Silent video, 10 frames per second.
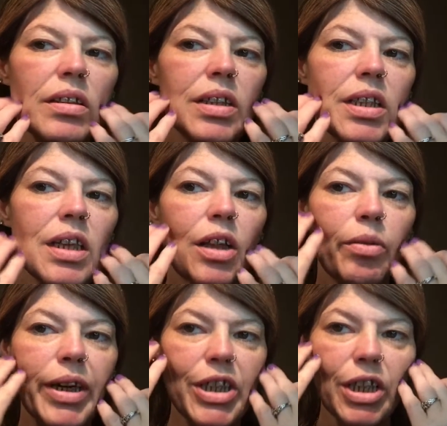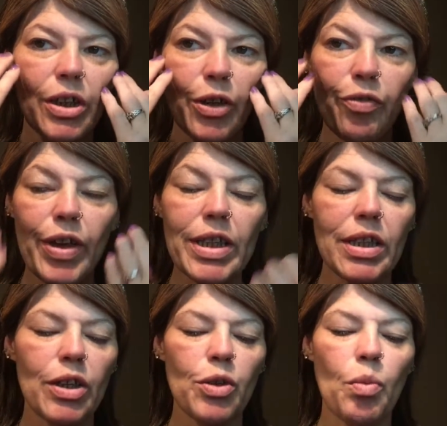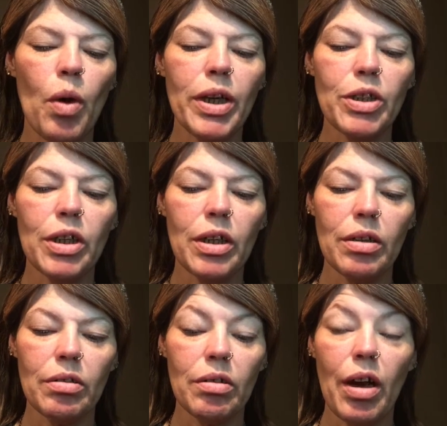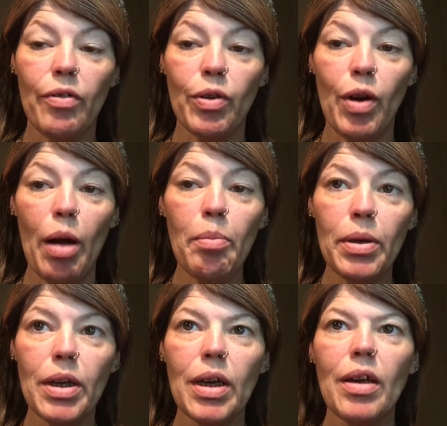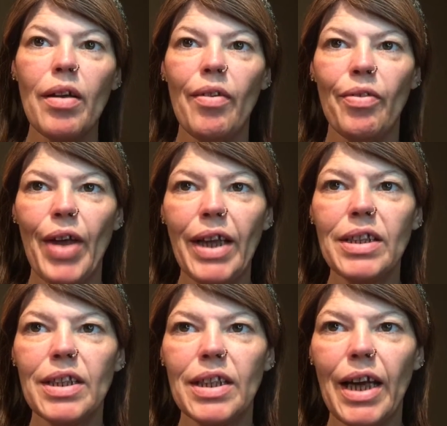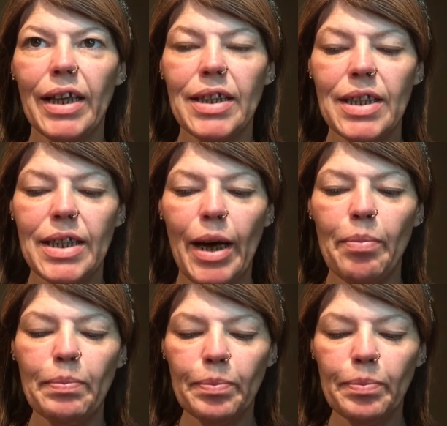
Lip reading: discoloration on your face that you want to cover up, that's the next step.